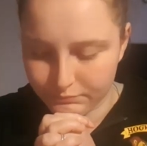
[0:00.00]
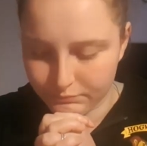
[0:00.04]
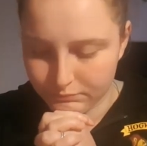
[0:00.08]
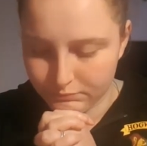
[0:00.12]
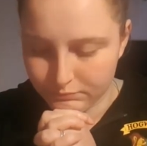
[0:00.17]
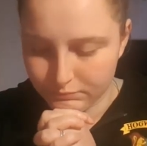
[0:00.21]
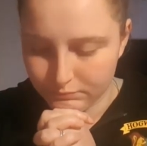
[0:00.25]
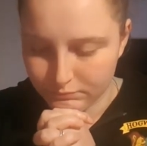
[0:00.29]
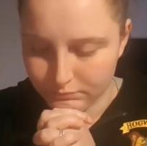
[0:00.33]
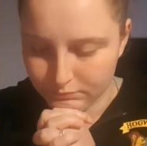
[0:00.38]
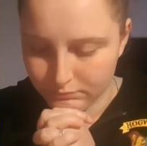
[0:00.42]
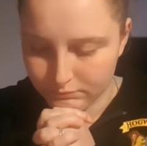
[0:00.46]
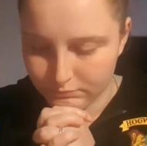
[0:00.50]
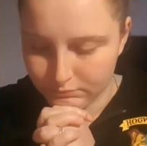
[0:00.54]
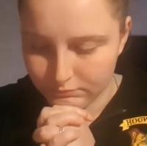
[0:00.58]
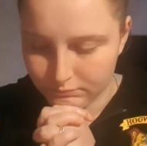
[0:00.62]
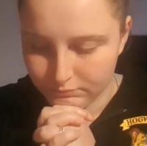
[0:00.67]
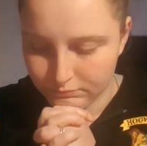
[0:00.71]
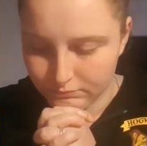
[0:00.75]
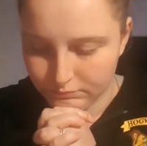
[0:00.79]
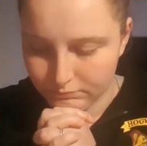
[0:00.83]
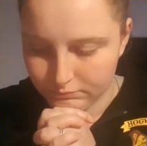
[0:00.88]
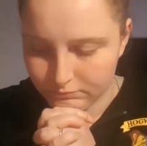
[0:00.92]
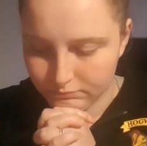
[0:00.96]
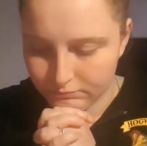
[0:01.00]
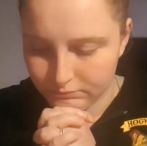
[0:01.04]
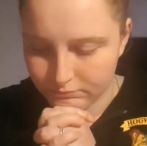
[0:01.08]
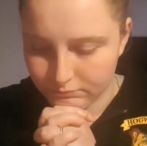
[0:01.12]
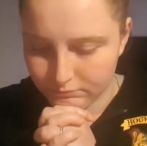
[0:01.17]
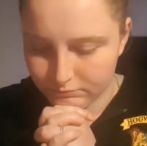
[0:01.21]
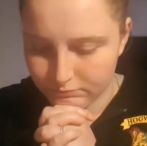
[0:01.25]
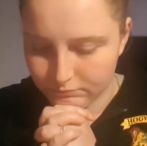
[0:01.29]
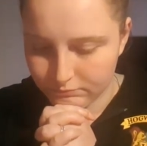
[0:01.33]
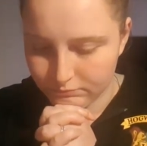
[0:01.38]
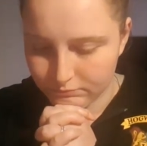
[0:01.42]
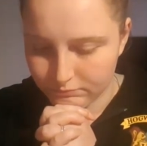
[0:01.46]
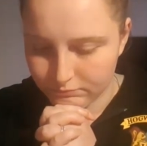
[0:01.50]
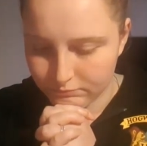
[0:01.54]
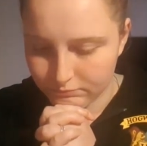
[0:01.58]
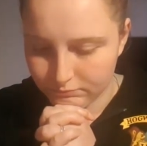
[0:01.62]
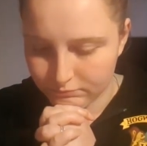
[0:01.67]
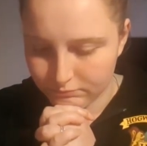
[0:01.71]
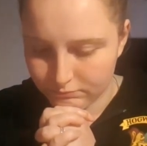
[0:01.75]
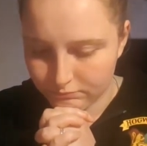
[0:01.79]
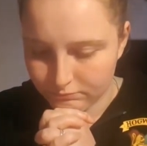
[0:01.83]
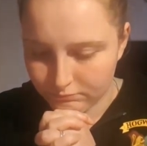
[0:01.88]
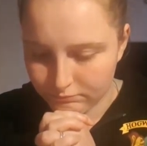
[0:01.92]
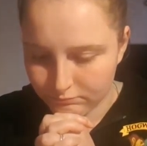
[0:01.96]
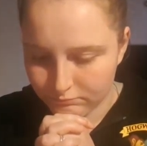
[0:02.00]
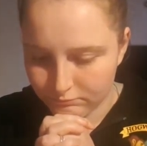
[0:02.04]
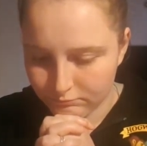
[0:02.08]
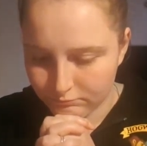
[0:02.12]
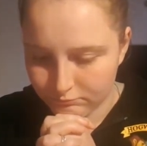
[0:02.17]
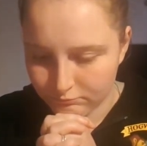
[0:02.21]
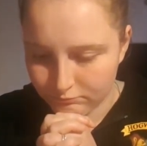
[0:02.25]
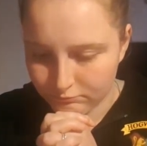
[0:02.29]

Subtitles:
No one is speaking in this clip.